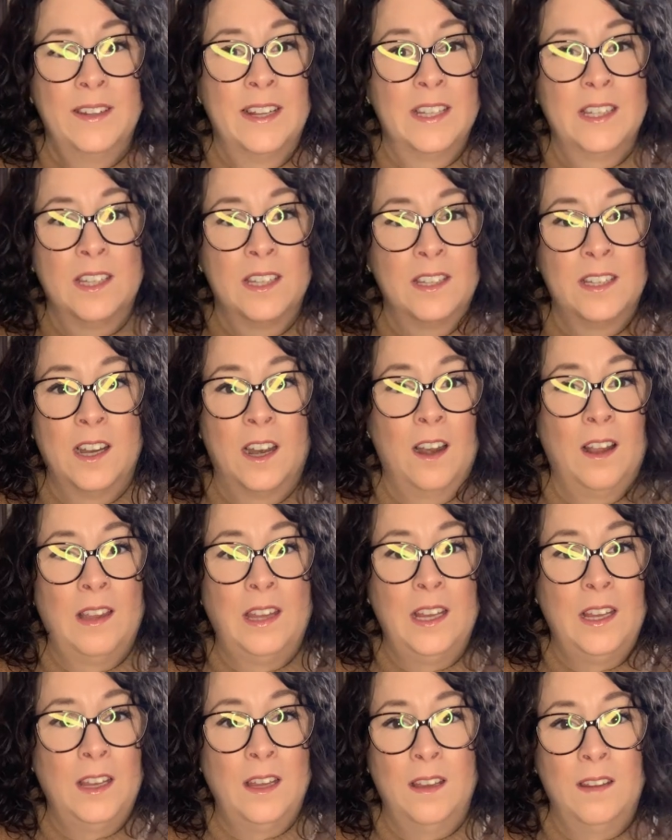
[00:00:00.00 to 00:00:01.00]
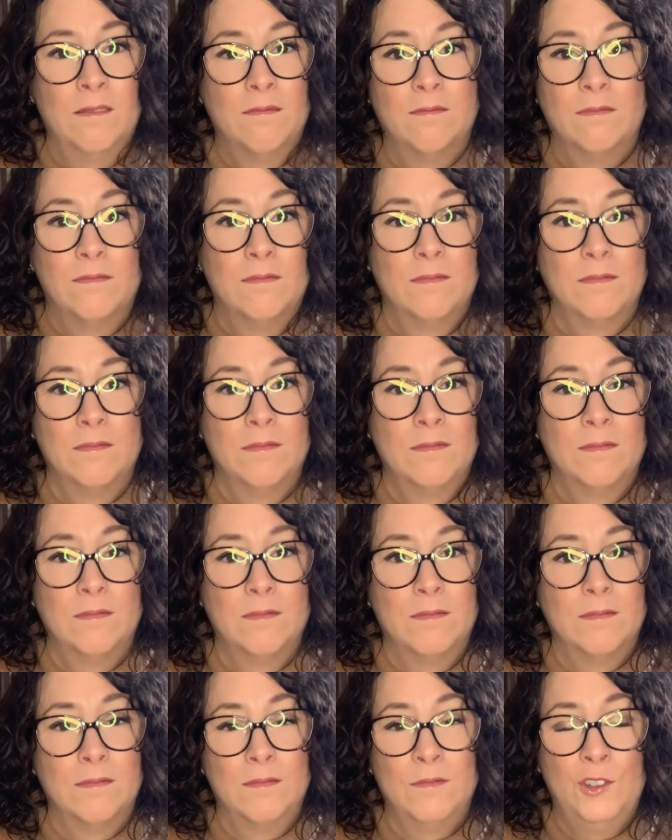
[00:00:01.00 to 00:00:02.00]
necessarily
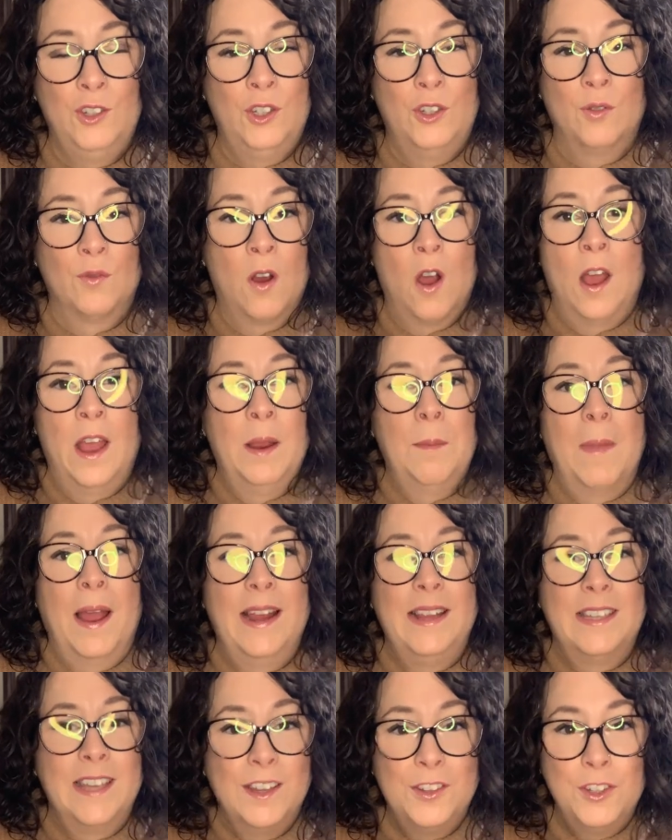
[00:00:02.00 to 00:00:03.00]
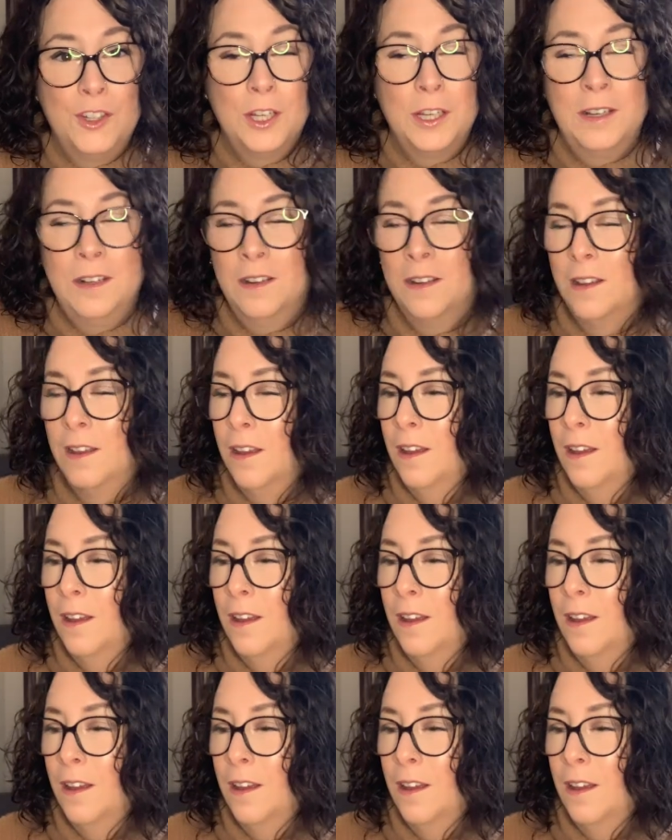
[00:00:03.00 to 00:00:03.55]
drawing my attention.